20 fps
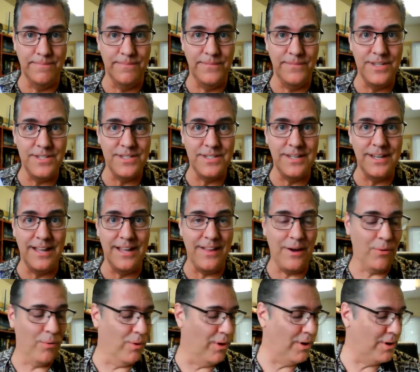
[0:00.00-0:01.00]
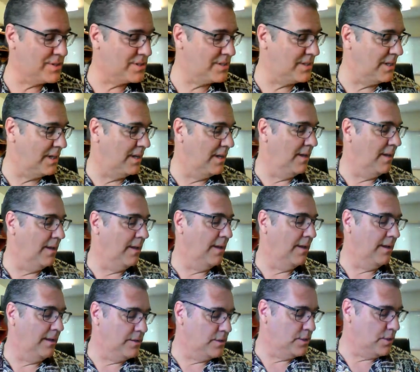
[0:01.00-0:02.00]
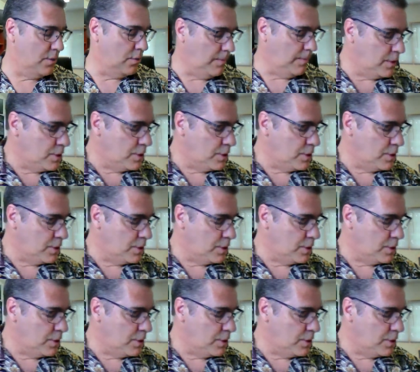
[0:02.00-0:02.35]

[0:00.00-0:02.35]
You see how that works? So